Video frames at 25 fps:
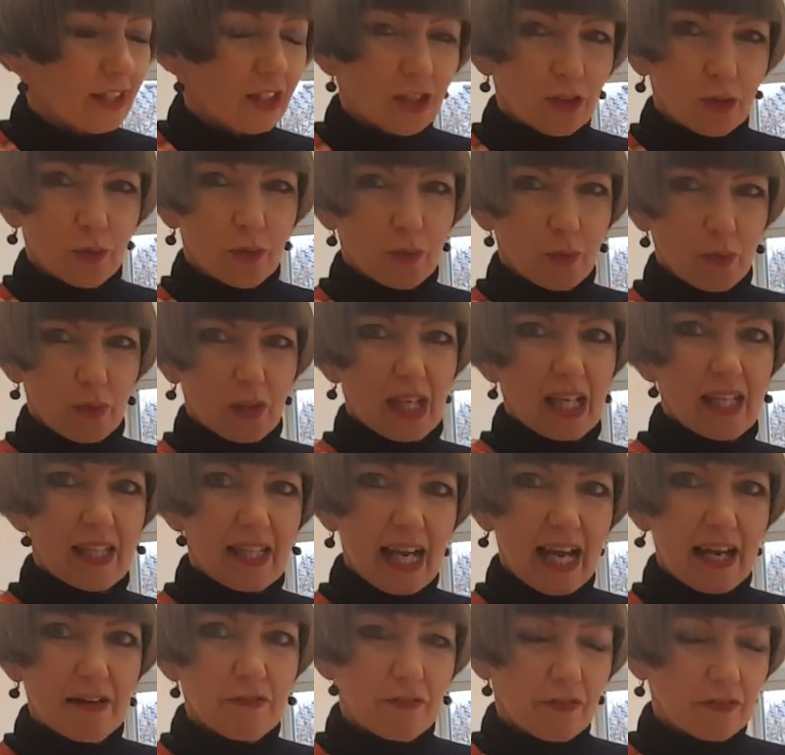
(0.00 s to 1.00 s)
you know, they
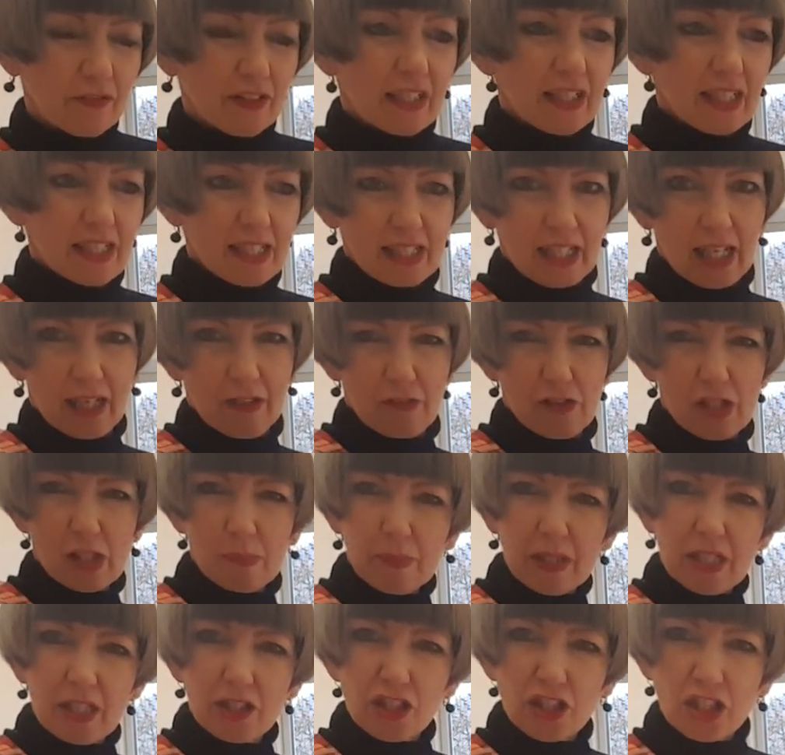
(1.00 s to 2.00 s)
have various kind of
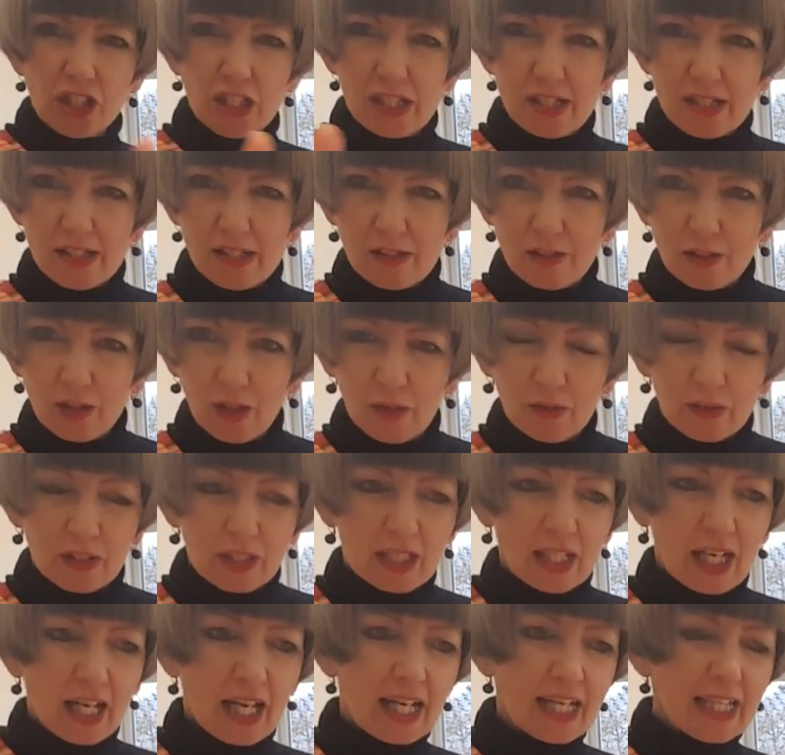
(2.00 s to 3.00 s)
speeches throughout
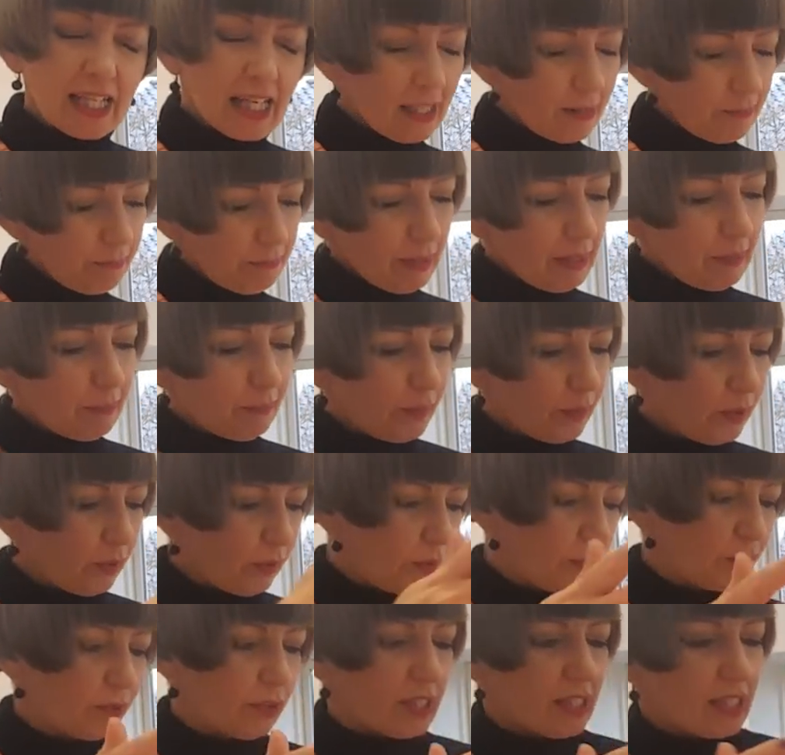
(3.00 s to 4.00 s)
the night and
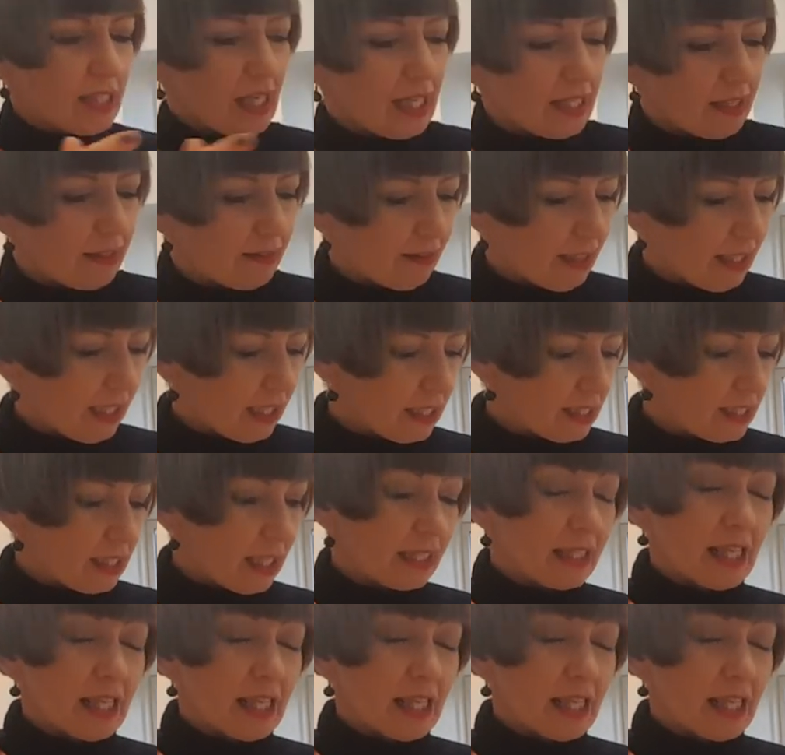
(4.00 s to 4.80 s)
people recite things.